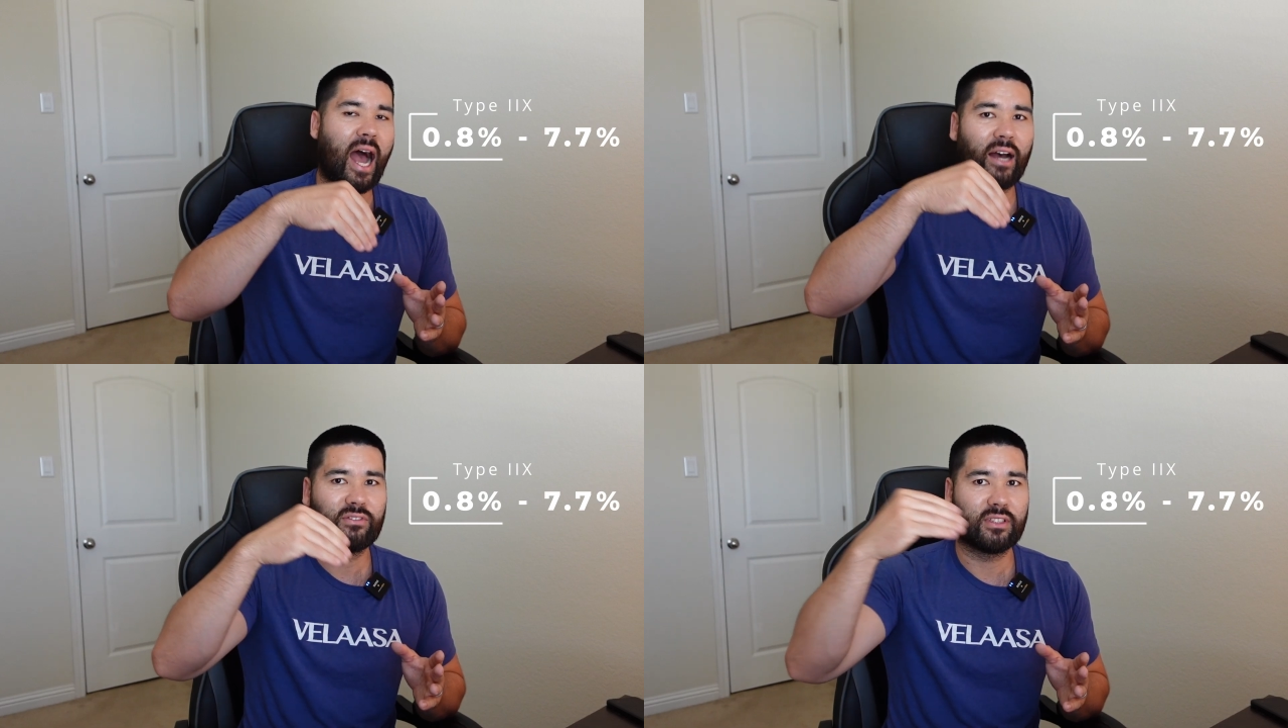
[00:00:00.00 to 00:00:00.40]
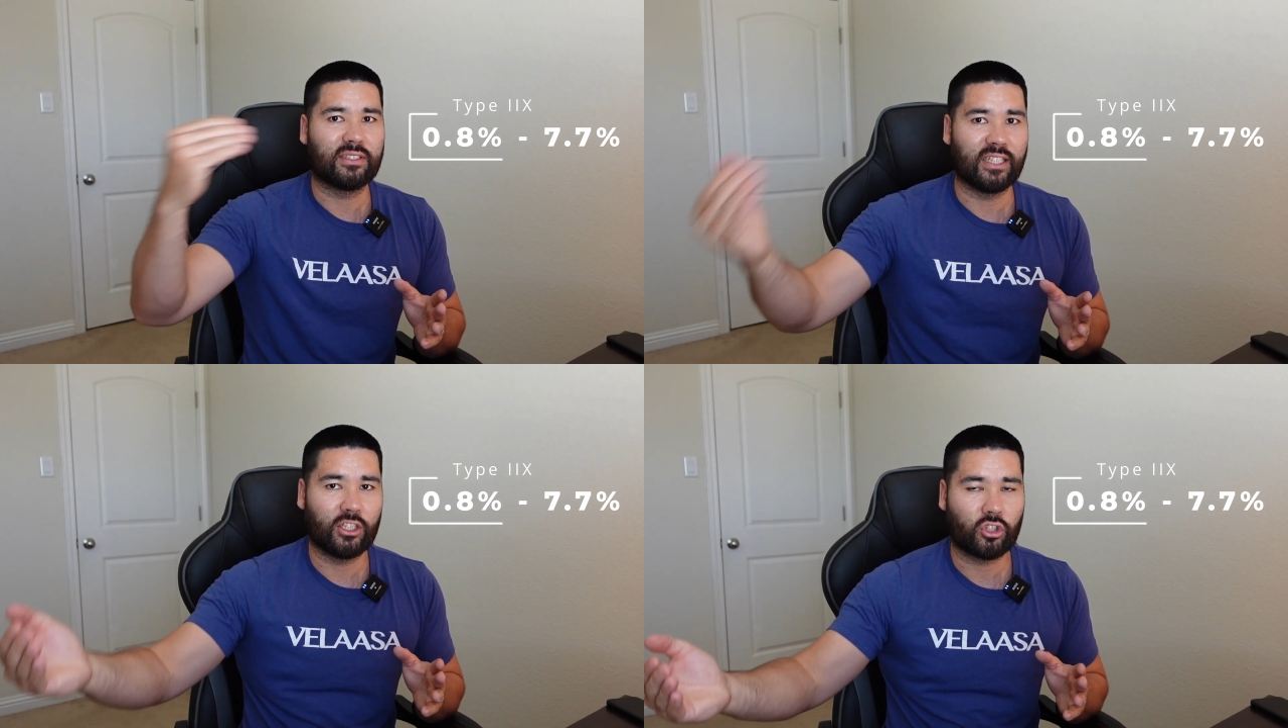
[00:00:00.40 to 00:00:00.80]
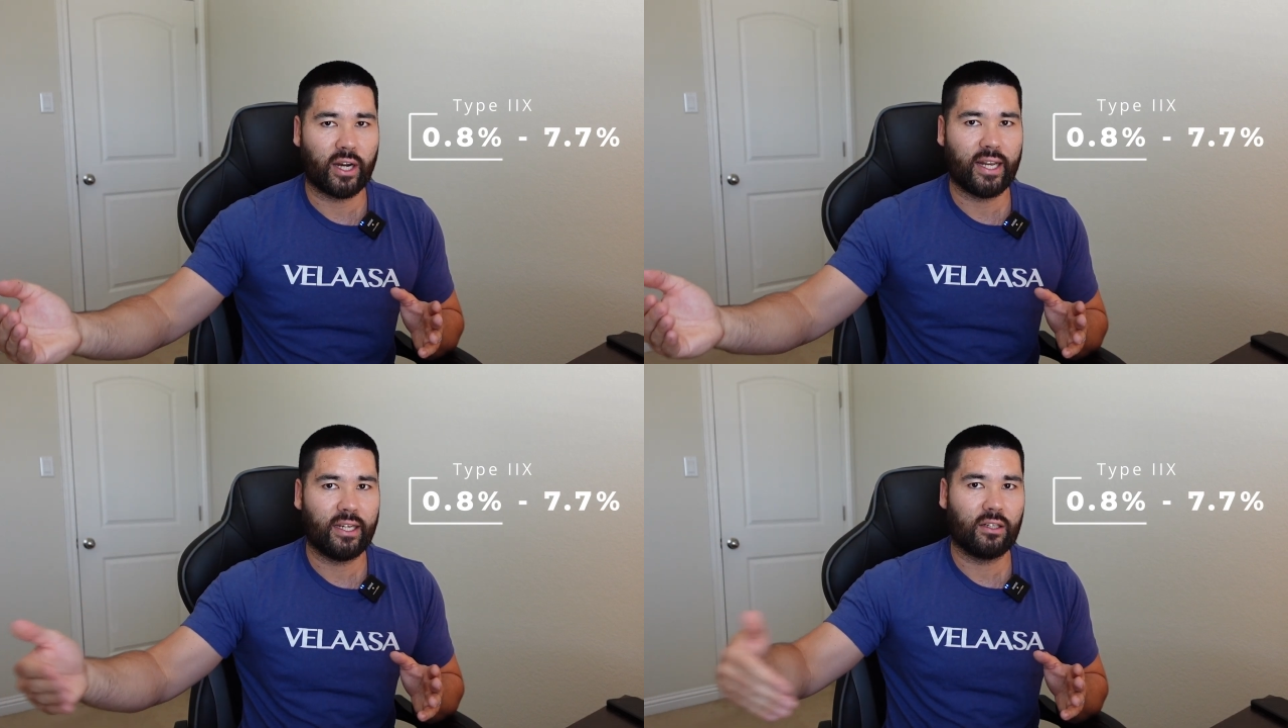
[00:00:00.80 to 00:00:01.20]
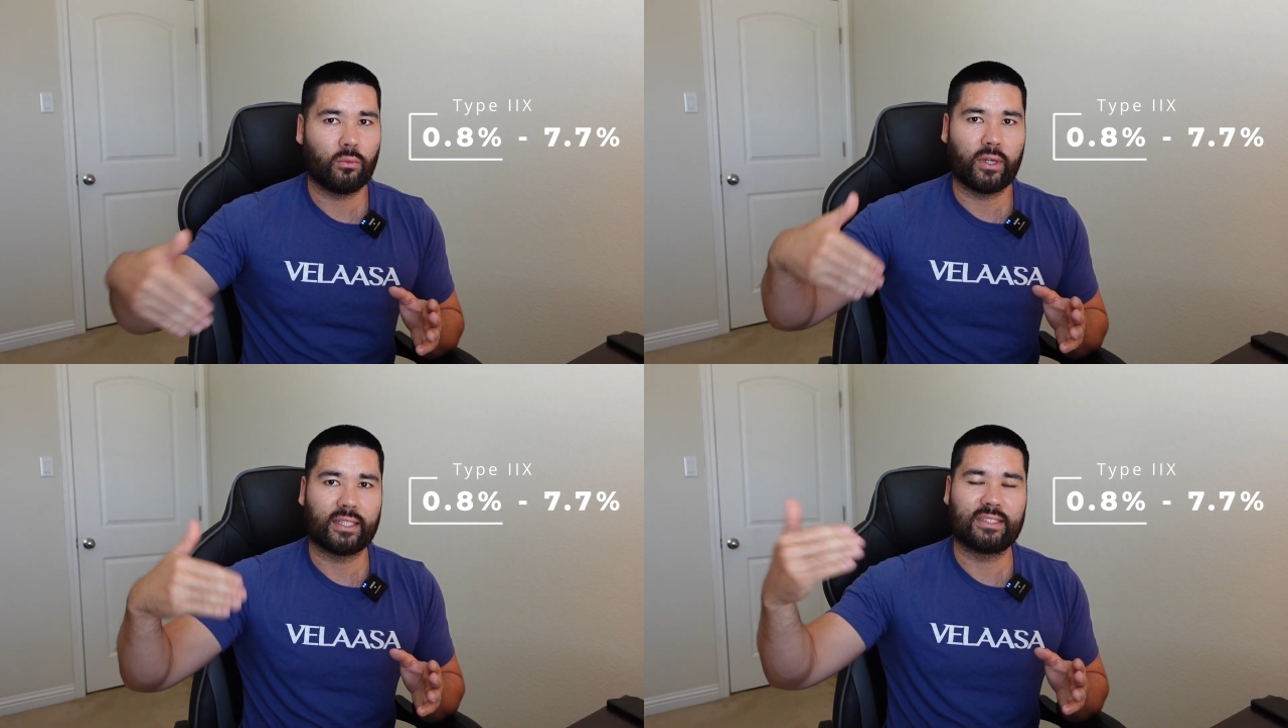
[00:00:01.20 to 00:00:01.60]
after the detraining,
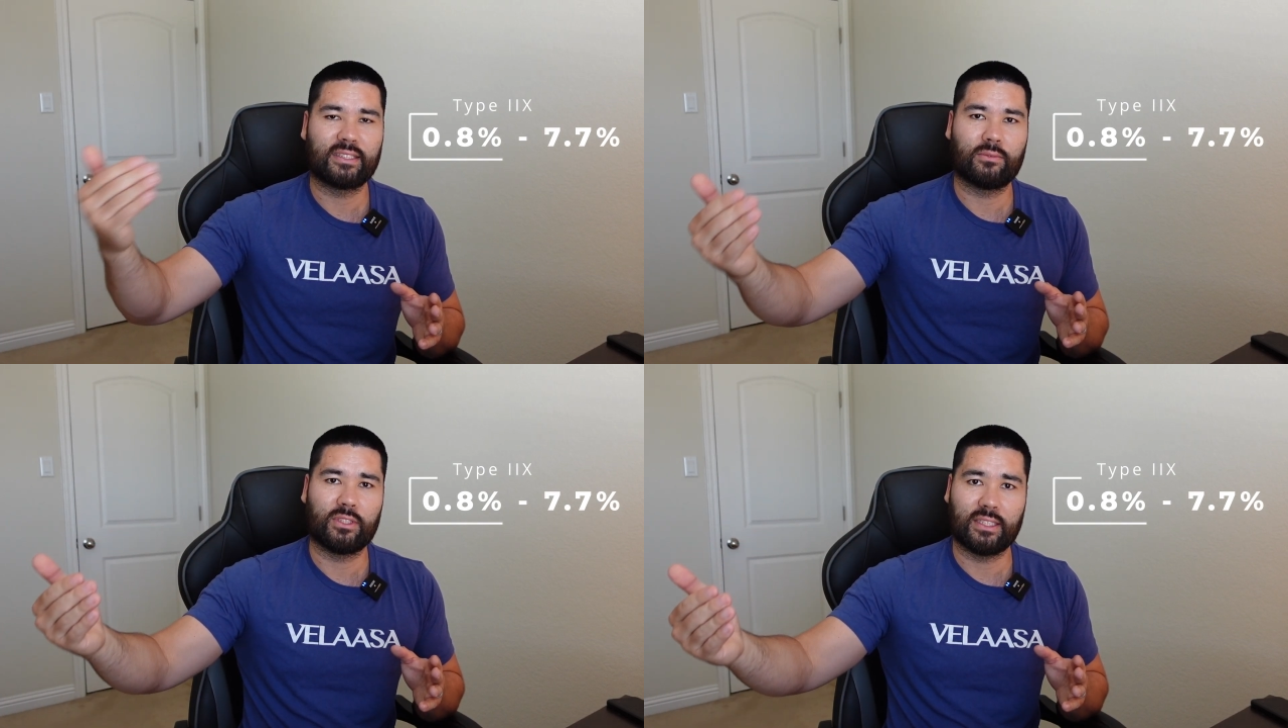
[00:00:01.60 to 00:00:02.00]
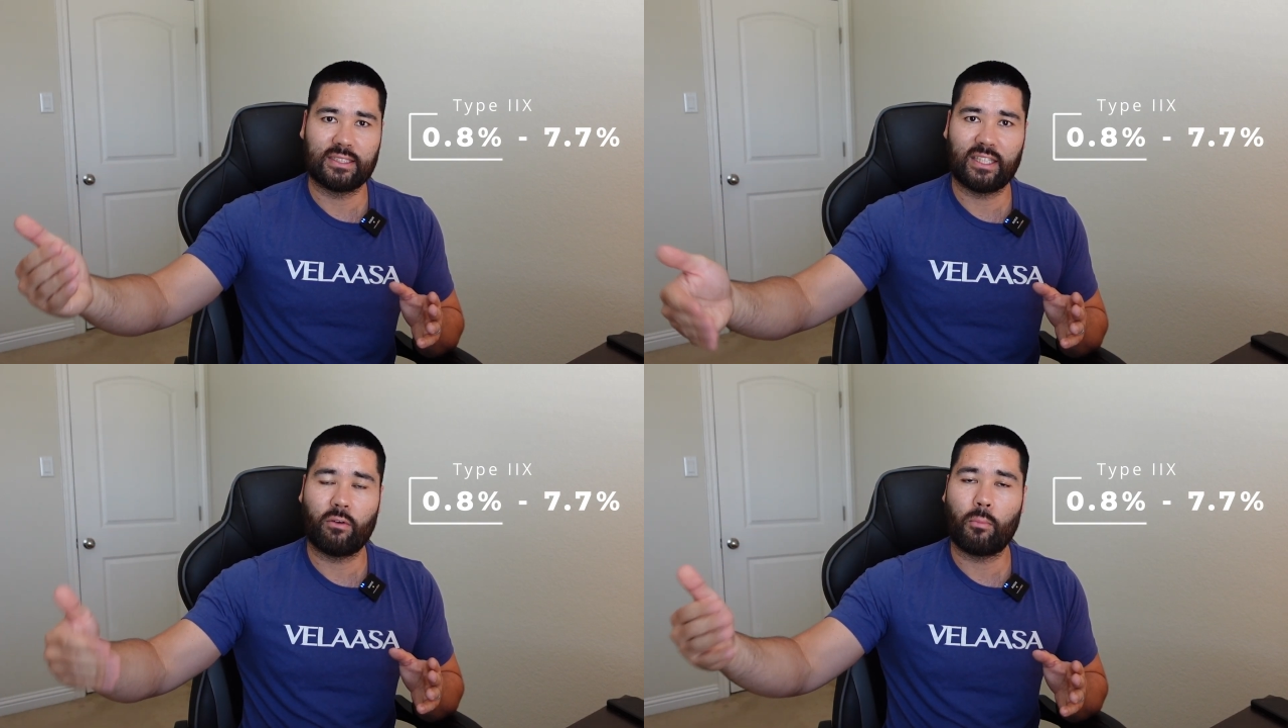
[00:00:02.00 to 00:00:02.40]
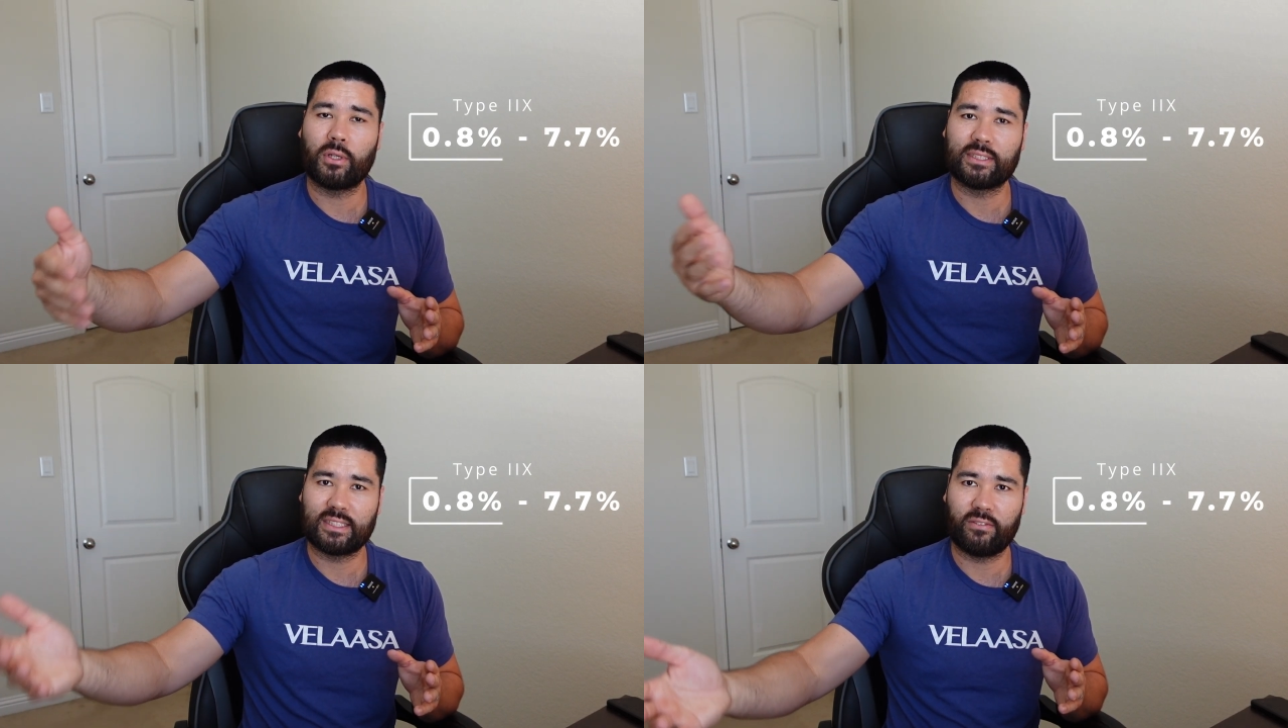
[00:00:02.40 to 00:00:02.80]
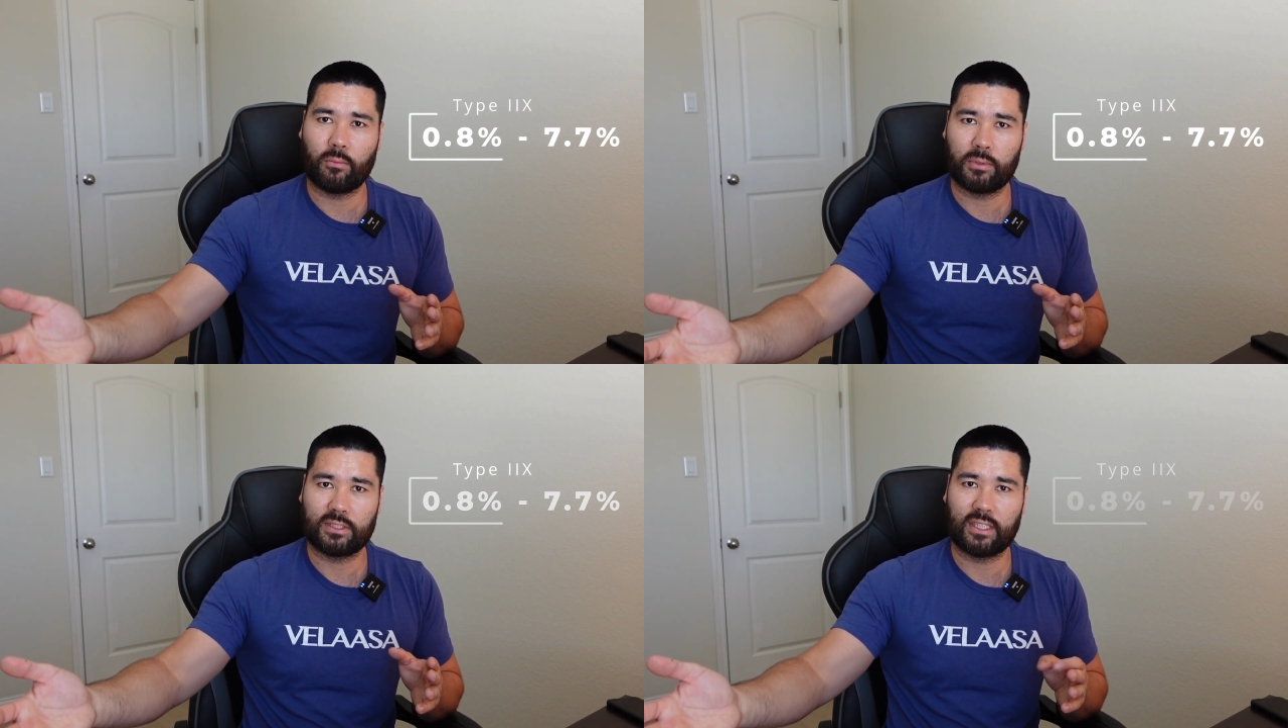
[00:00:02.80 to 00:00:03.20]
we see
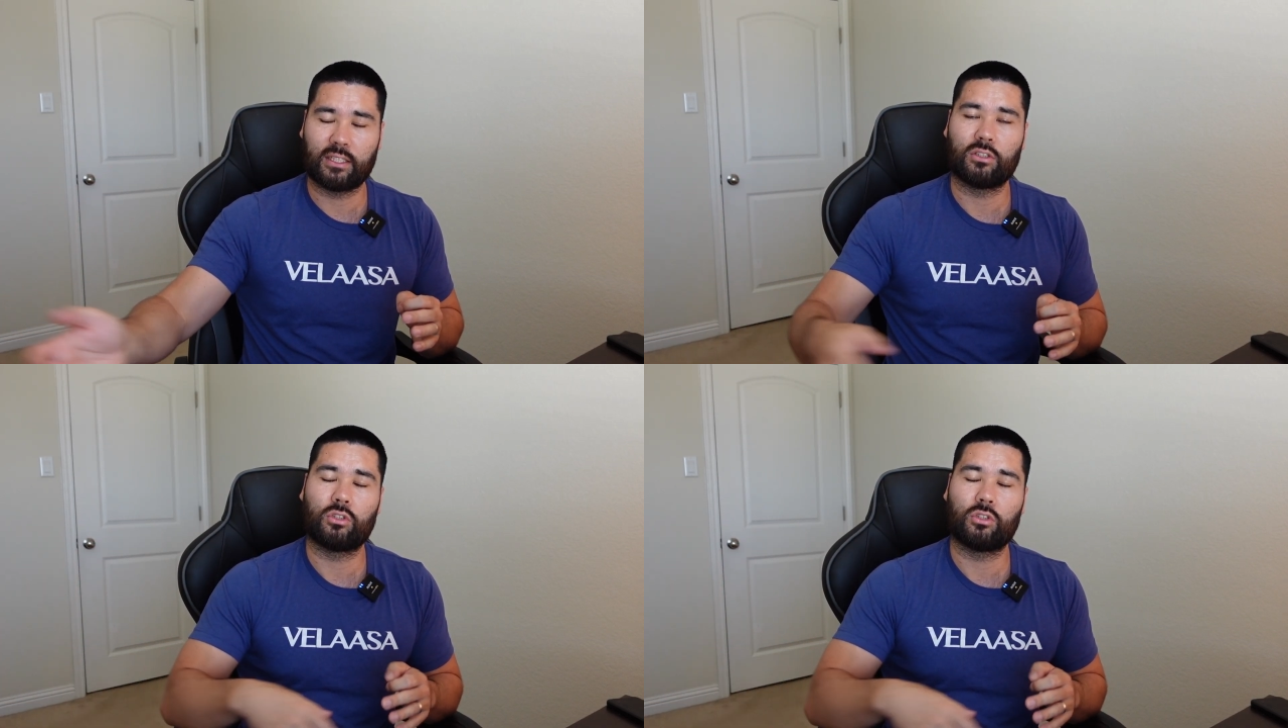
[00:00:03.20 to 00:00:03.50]
7.7%